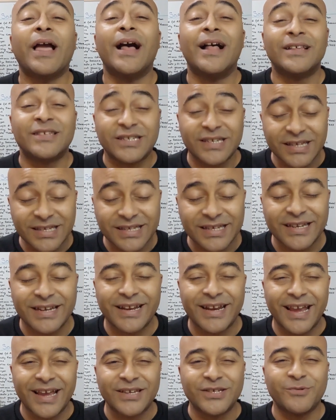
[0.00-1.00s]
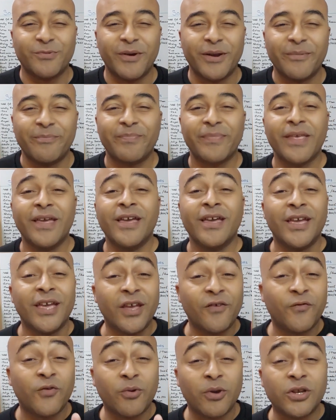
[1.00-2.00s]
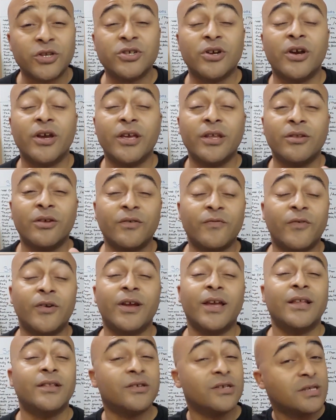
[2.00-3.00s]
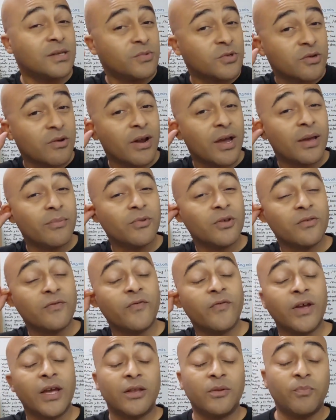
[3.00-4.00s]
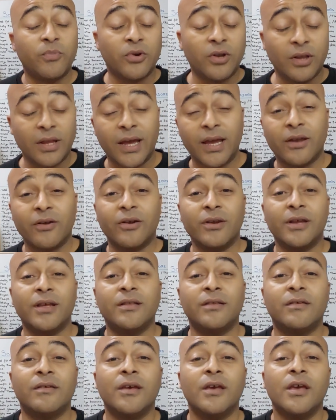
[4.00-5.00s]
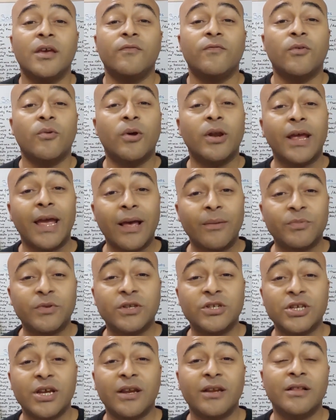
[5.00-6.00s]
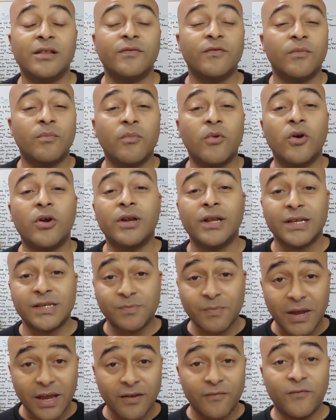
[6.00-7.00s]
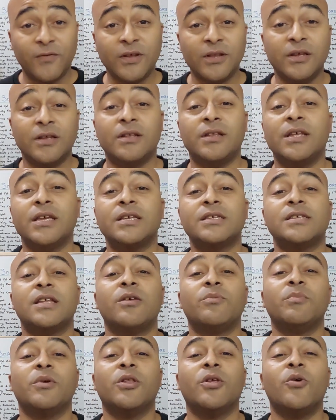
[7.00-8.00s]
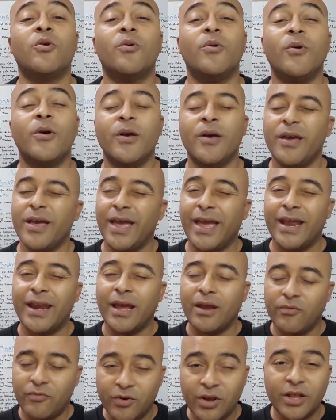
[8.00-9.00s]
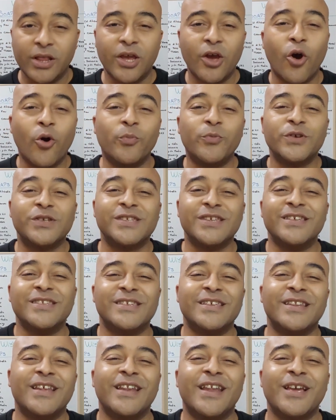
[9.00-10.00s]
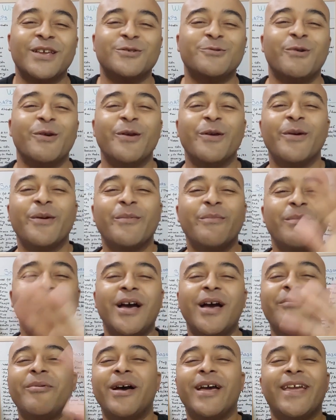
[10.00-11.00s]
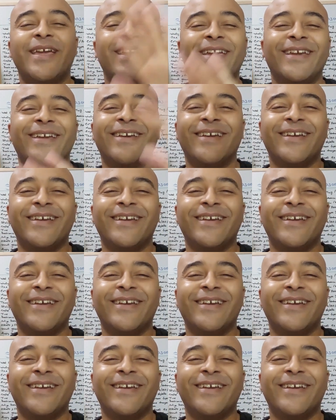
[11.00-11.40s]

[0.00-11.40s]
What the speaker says: I'll see you in the next one. If you enjoyed, don't forget to subscribe. Don't forget to put a like on it. If you want to help the channel even more, there's my affiliate links down below. And I really hope to see you in the next one. Bye-bye.